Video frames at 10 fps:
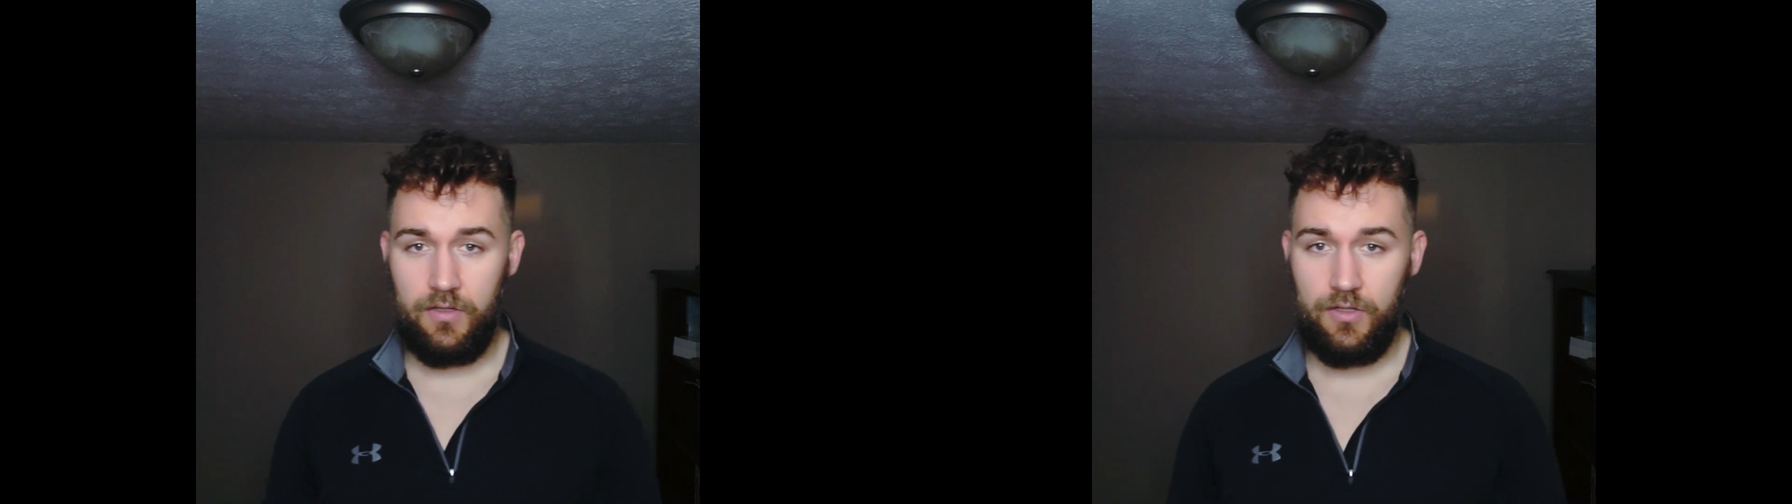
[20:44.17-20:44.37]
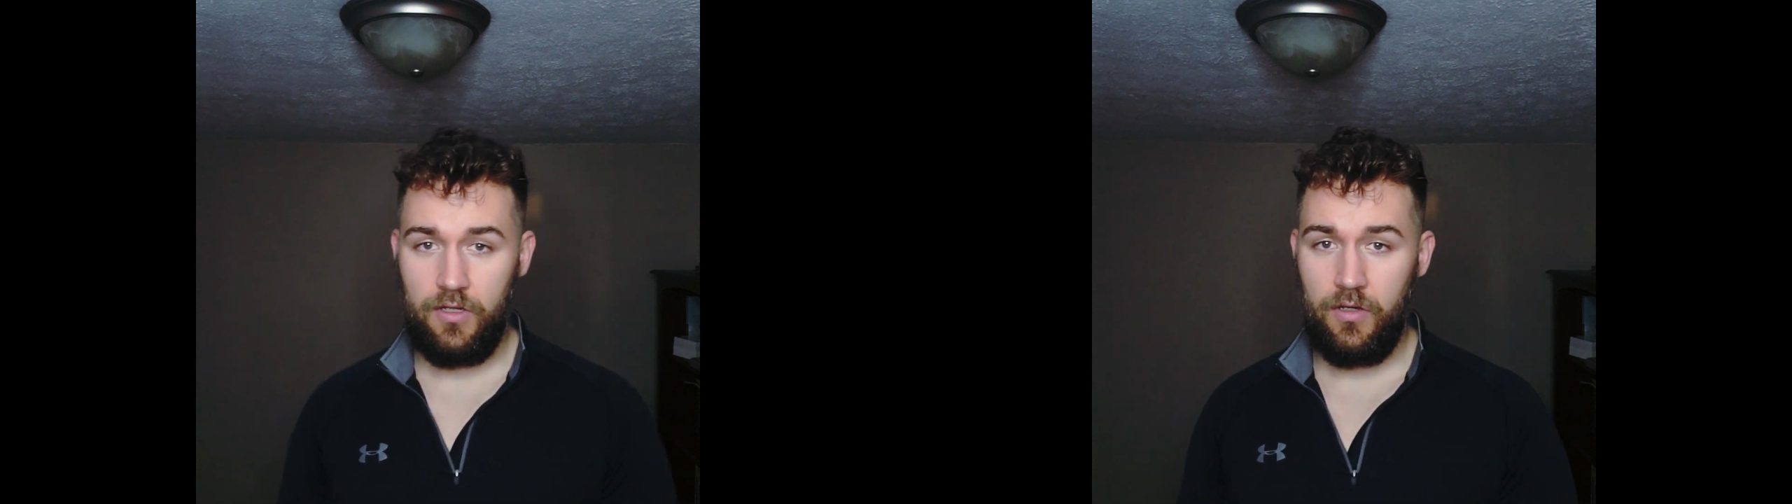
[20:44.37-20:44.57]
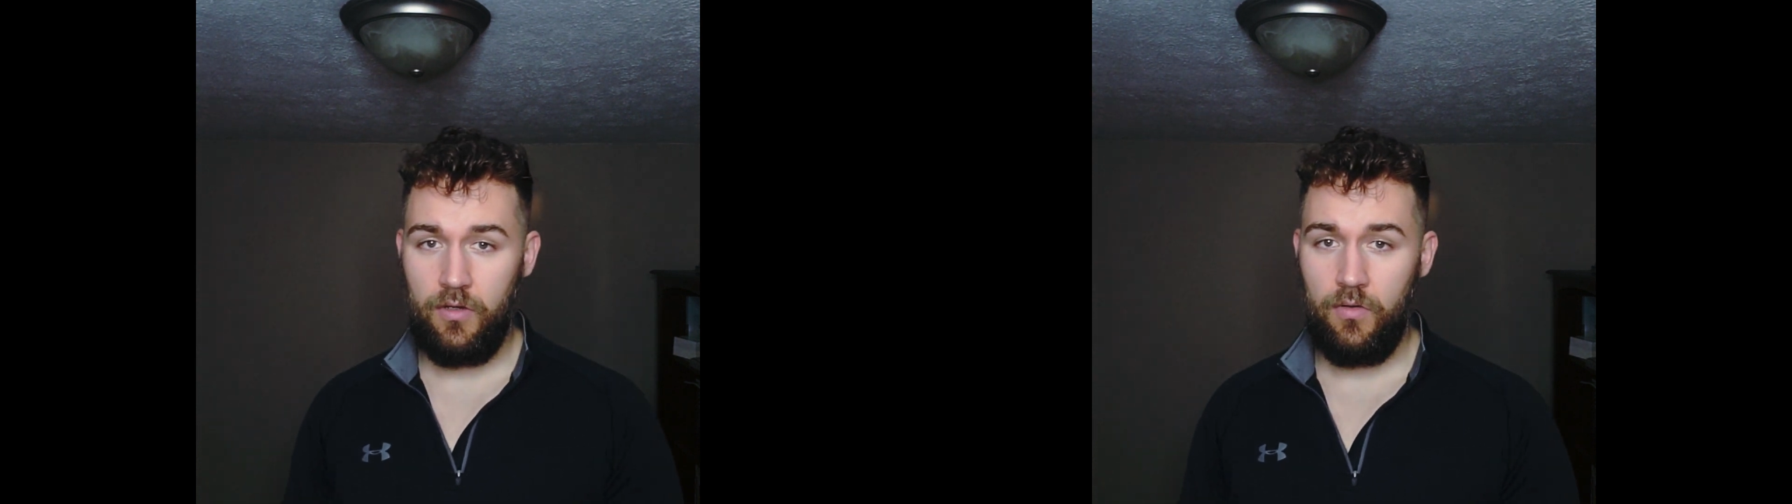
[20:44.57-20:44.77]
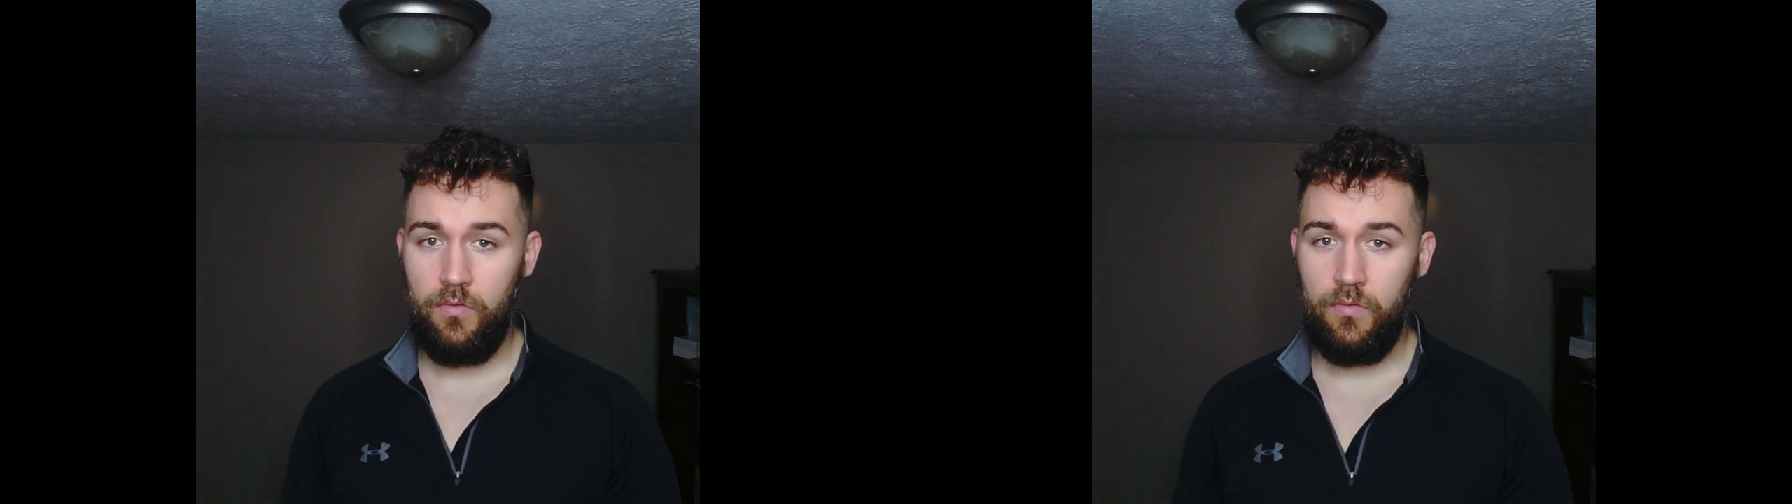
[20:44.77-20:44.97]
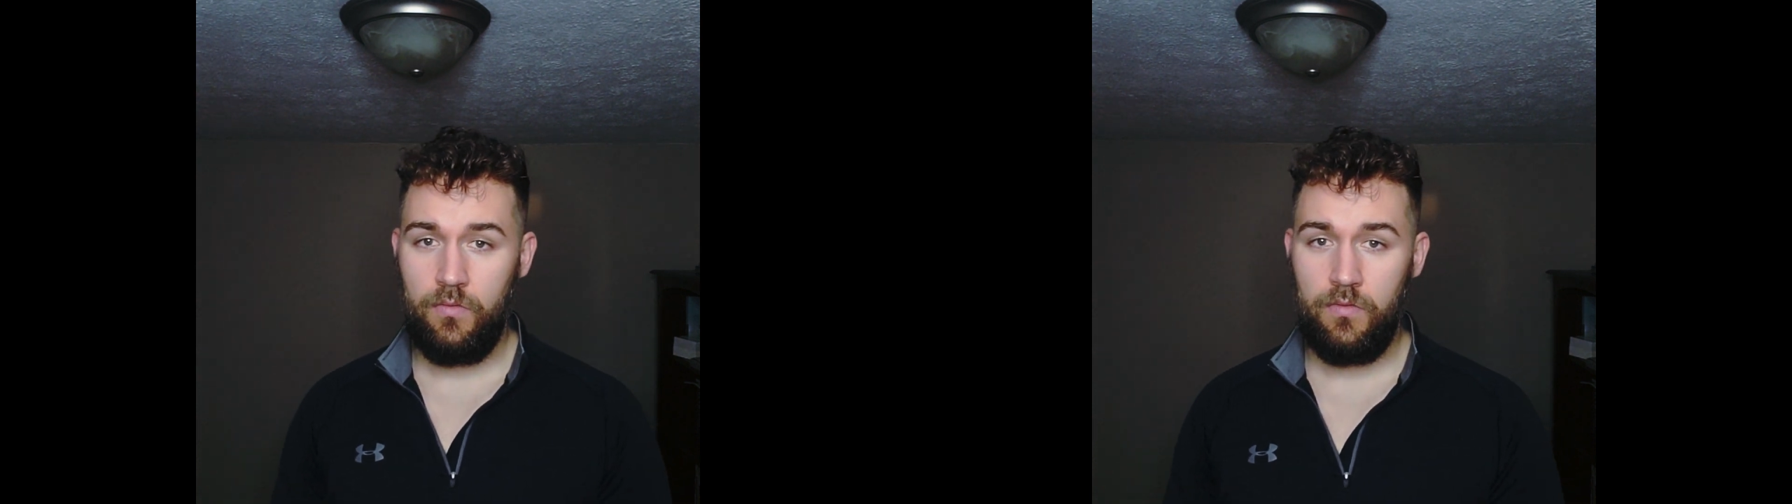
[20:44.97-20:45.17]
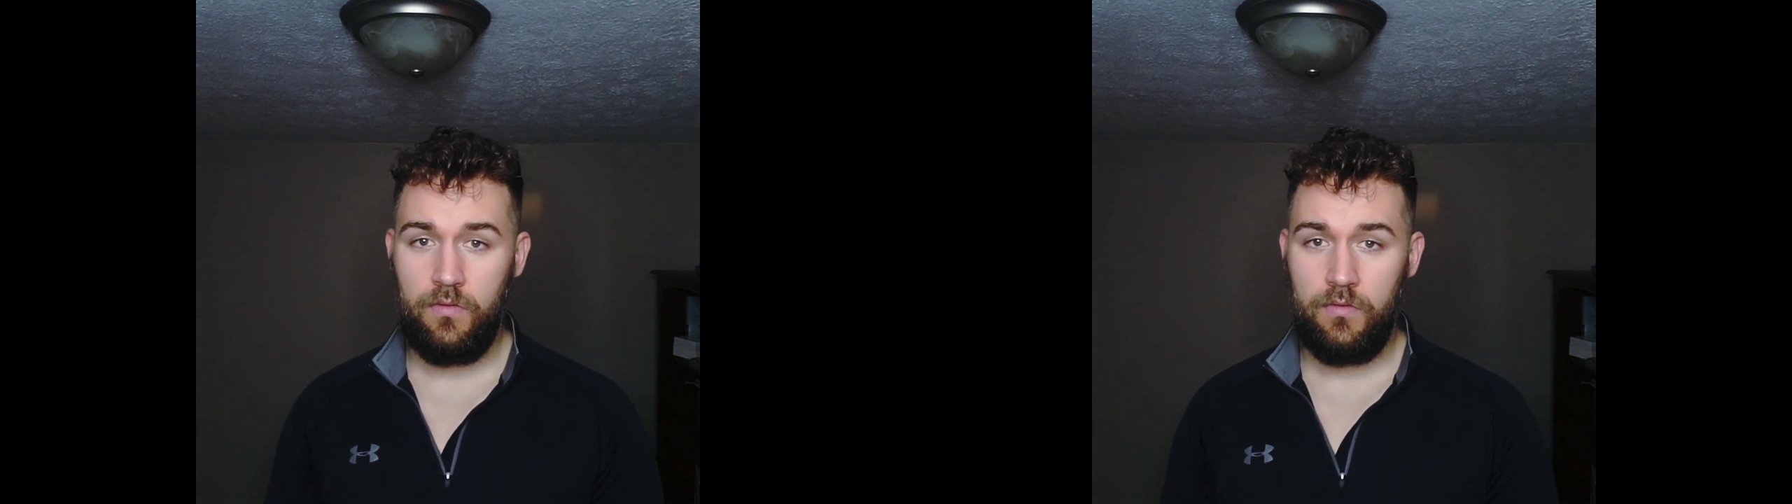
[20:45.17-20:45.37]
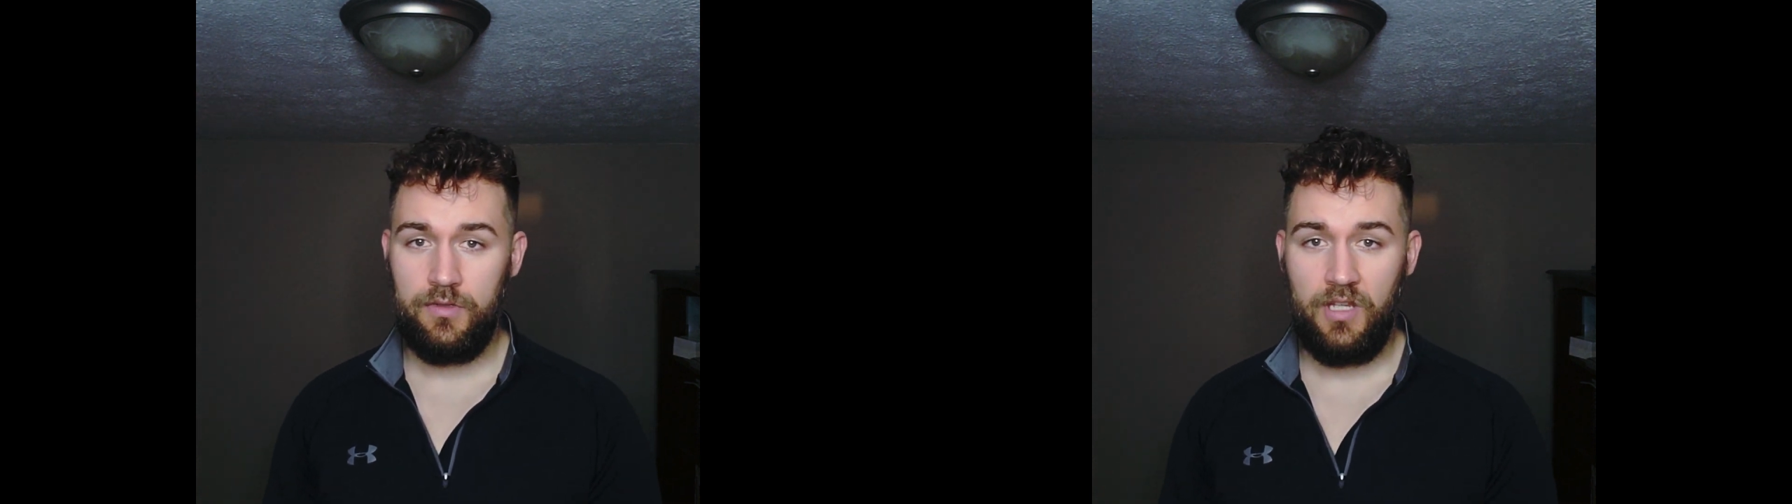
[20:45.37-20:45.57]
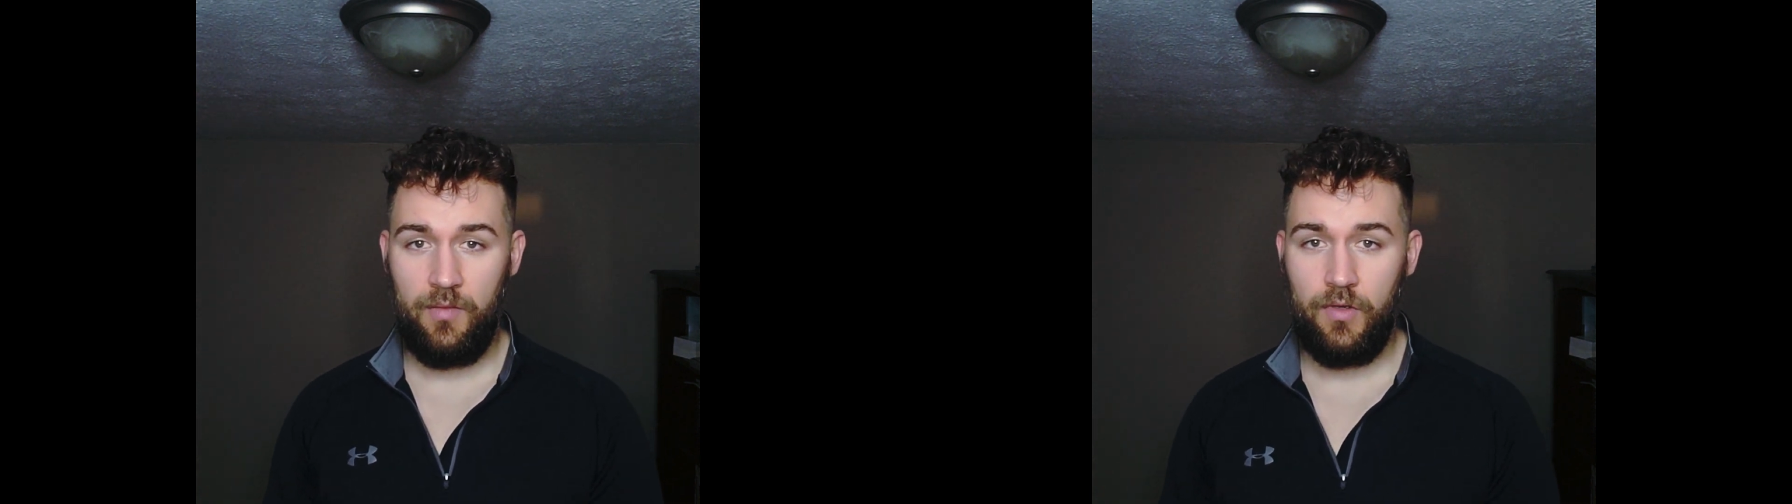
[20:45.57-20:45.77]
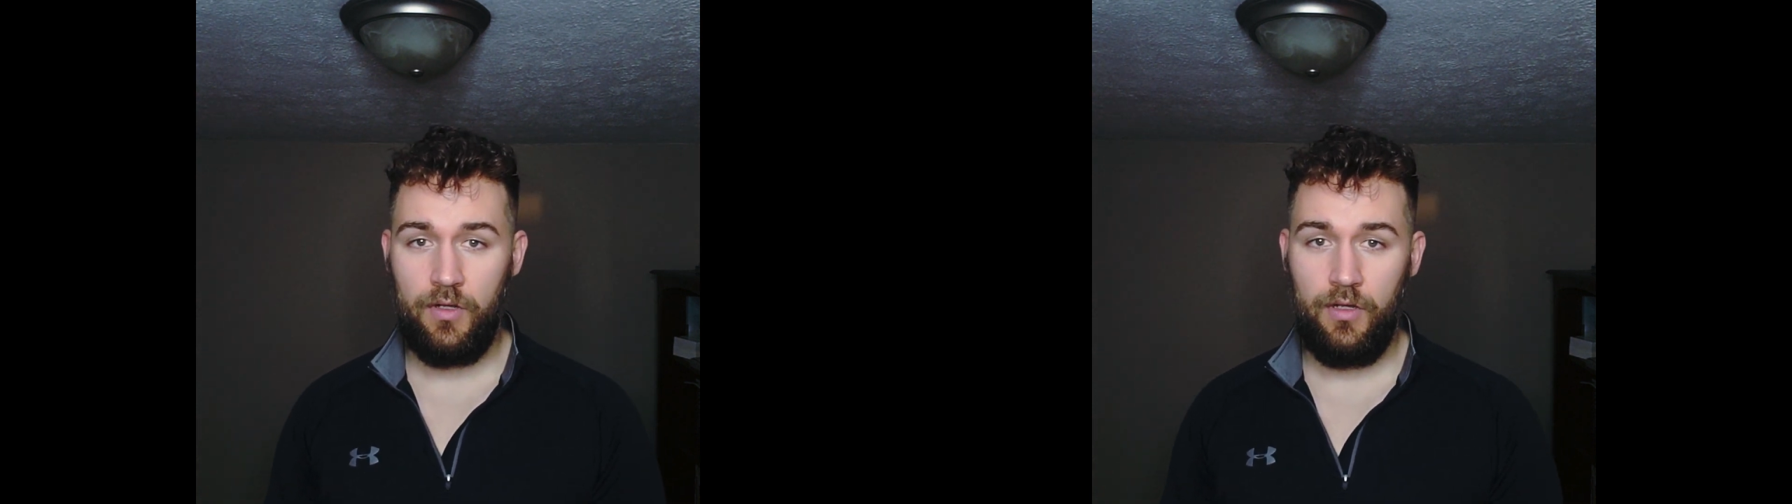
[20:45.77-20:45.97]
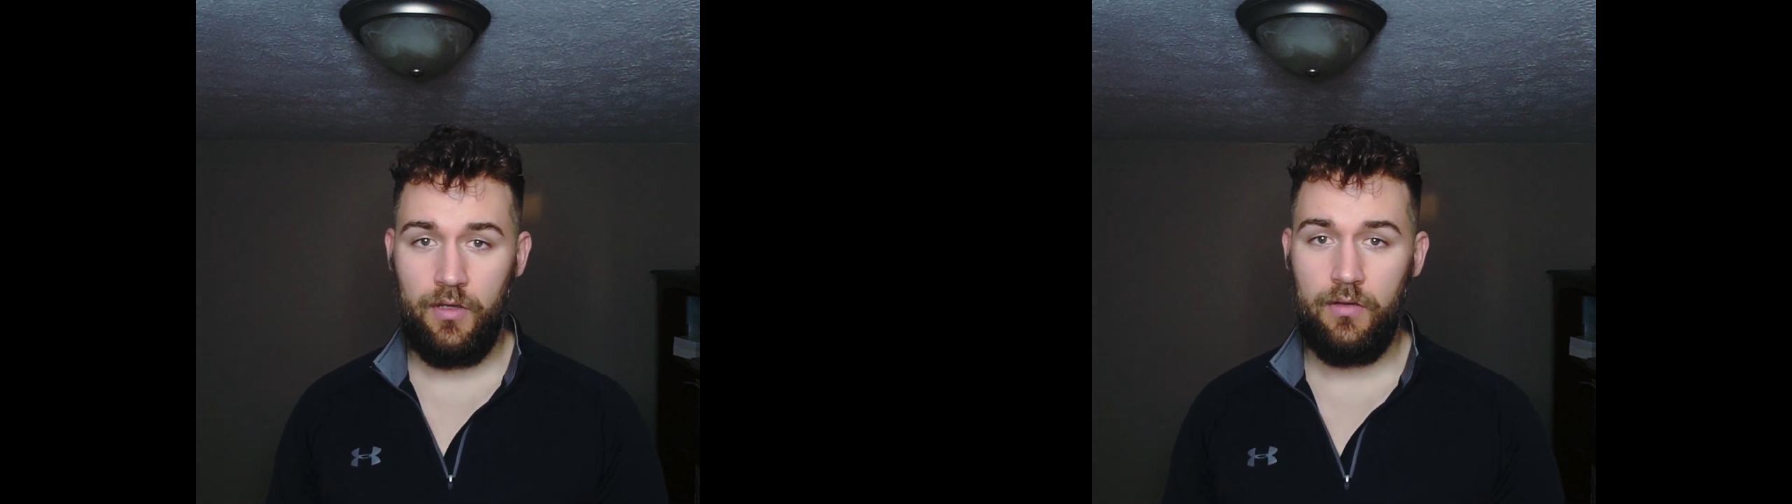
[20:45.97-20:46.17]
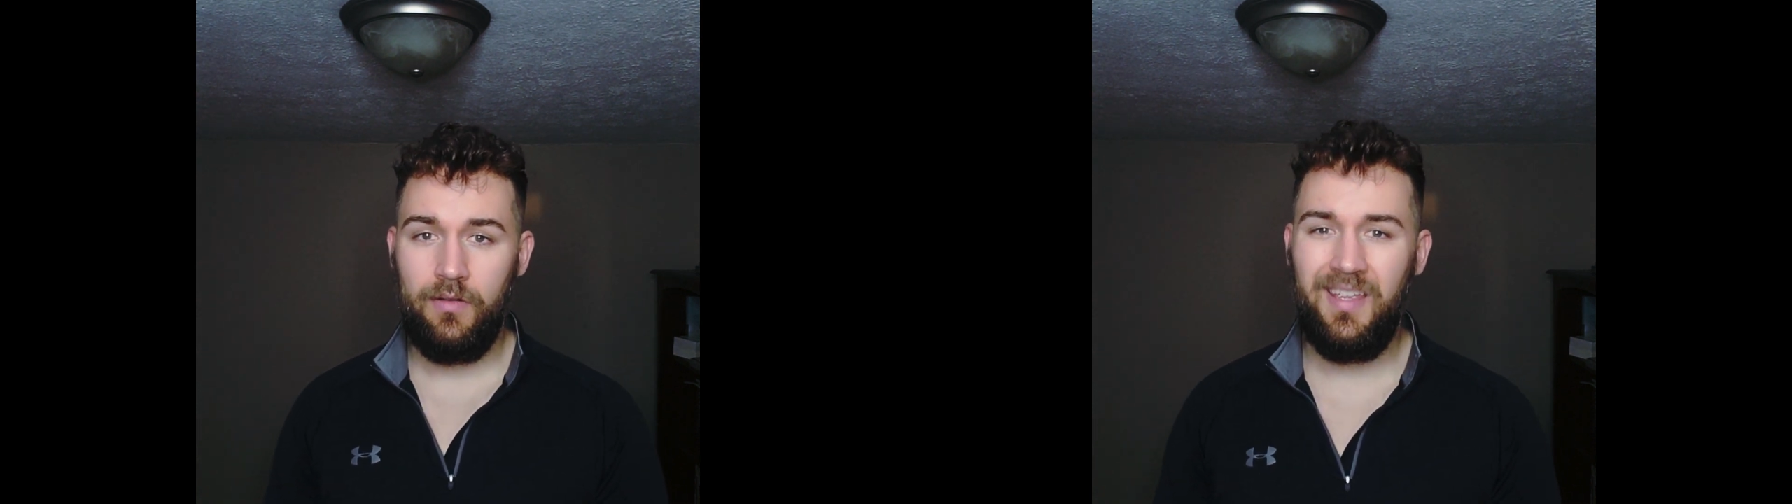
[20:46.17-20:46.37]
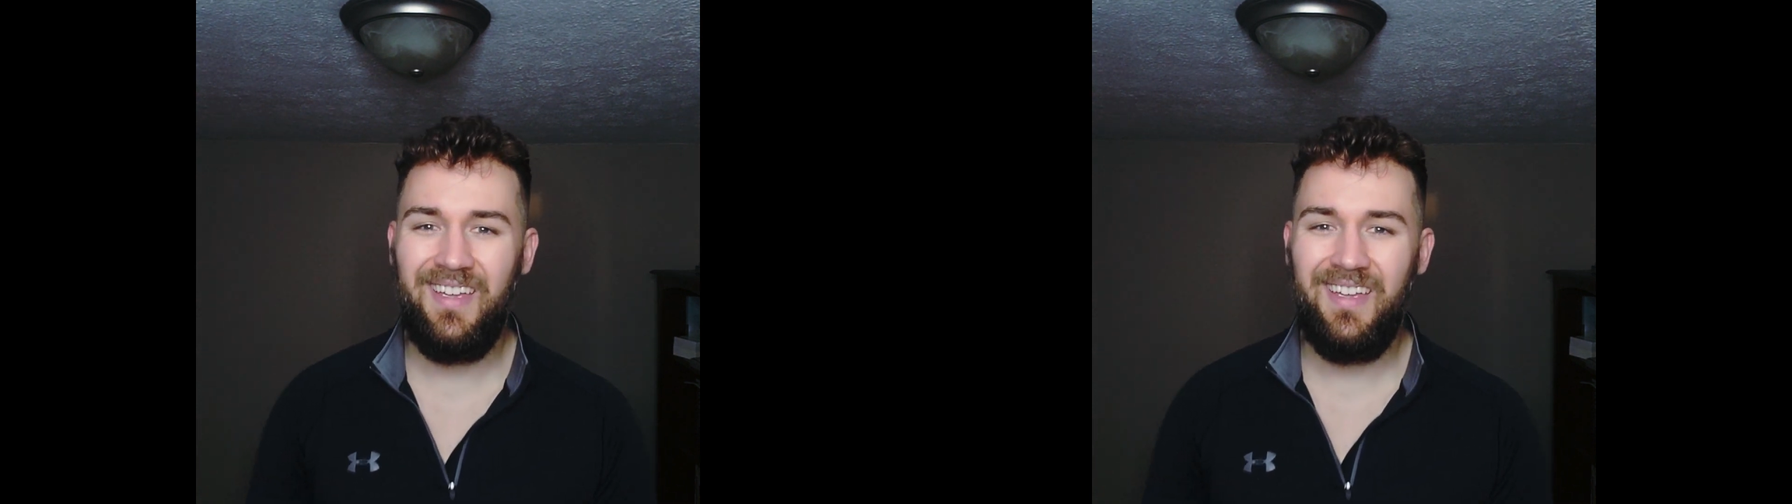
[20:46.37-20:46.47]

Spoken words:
show, shame on you.